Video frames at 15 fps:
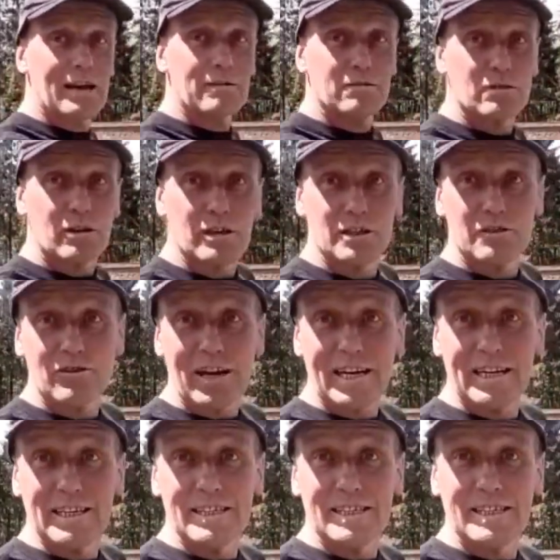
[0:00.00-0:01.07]
the outside
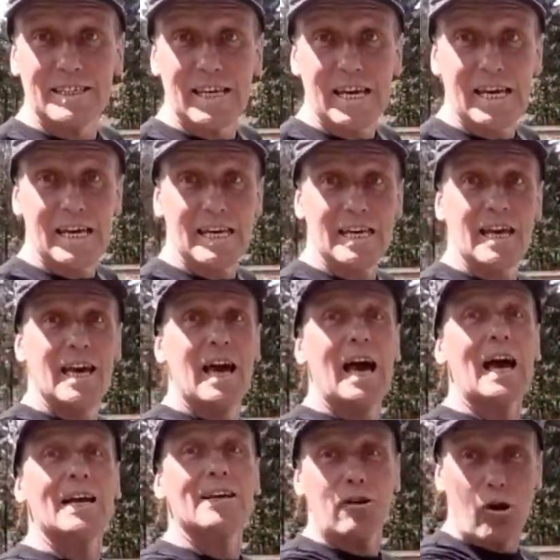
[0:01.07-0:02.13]
track at sea
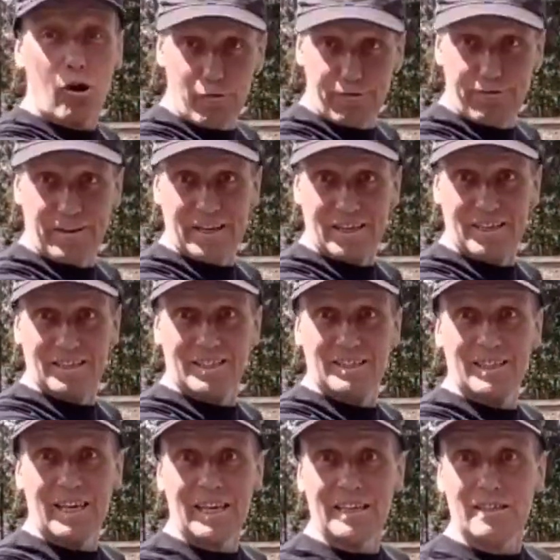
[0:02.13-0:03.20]
and off it
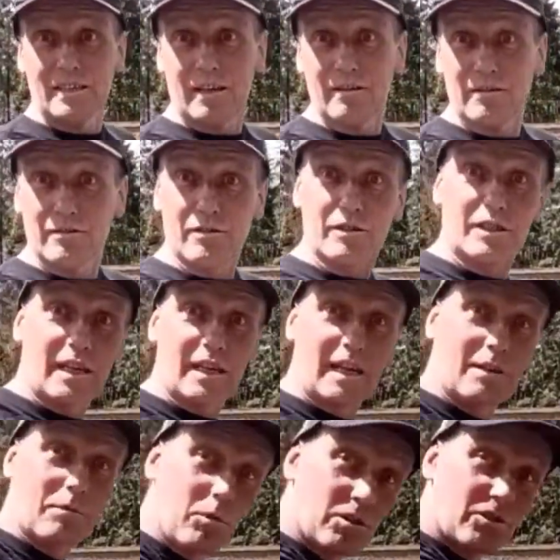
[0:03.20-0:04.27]
at sea. So you just
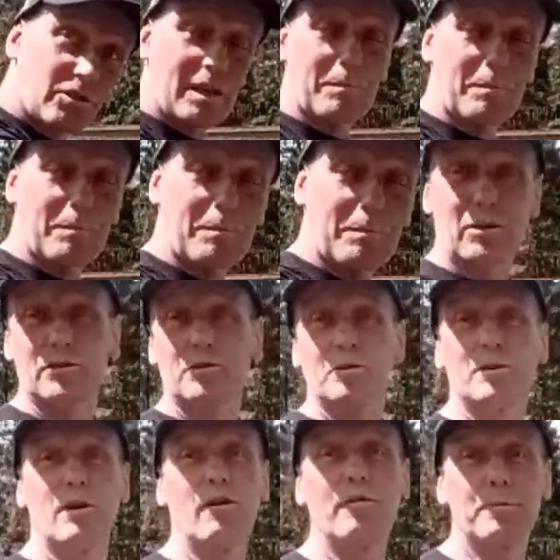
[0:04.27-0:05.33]
take one step
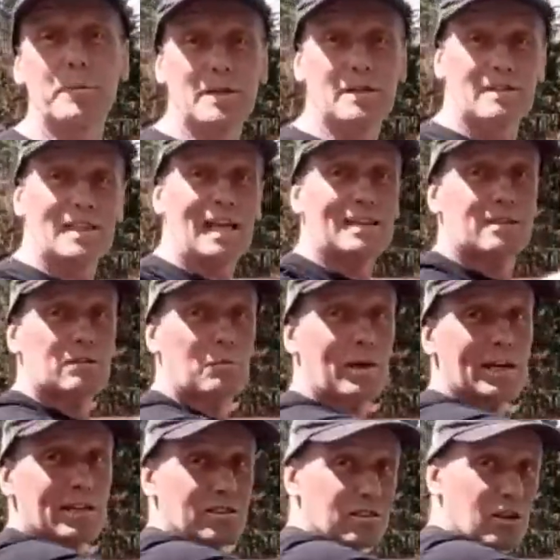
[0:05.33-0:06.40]
onto and off because that's the
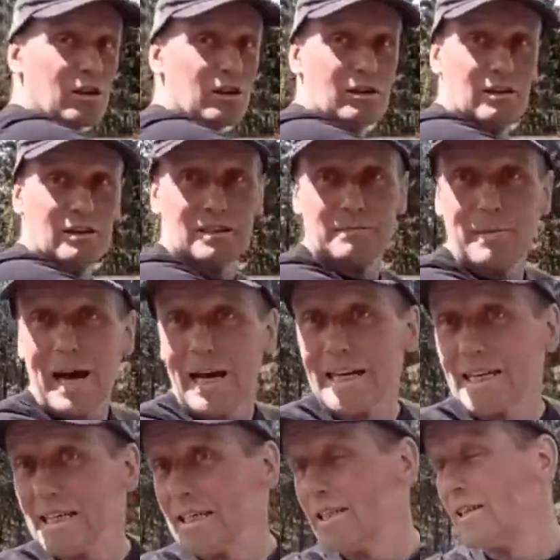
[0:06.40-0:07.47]
way a circle is
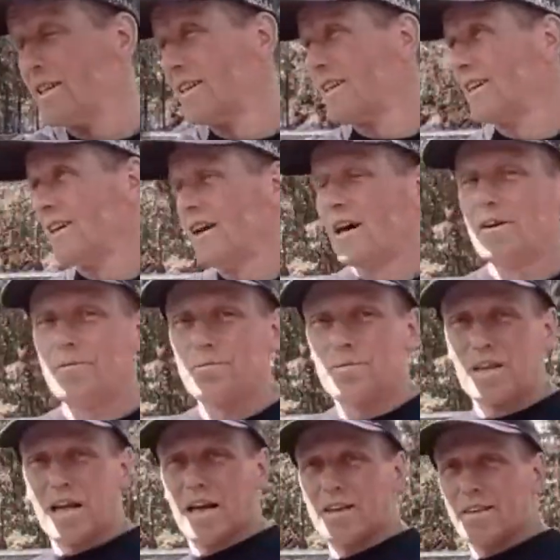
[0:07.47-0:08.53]
made.
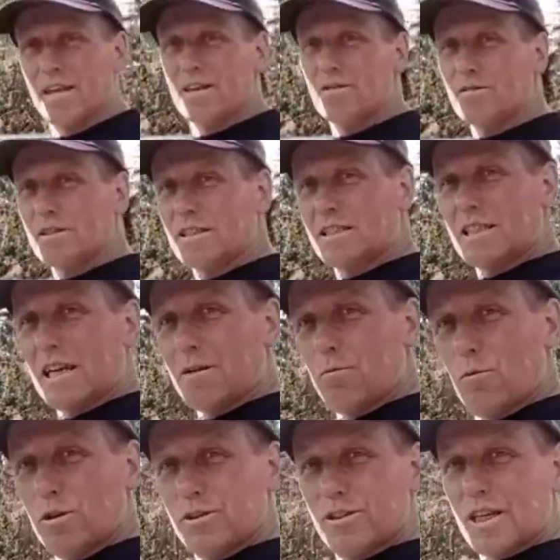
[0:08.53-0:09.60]
And then you
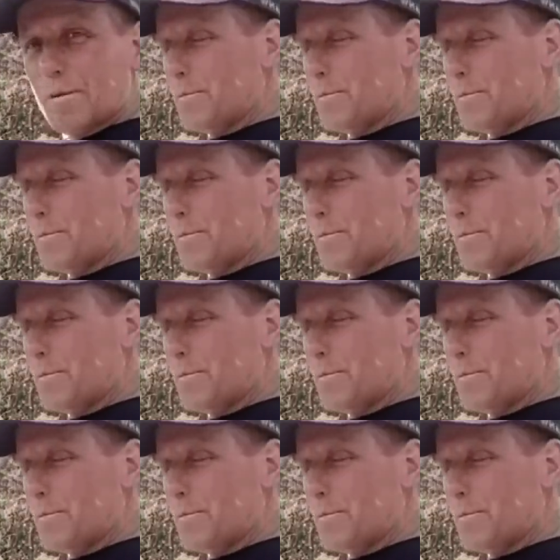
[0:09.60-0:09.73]
take one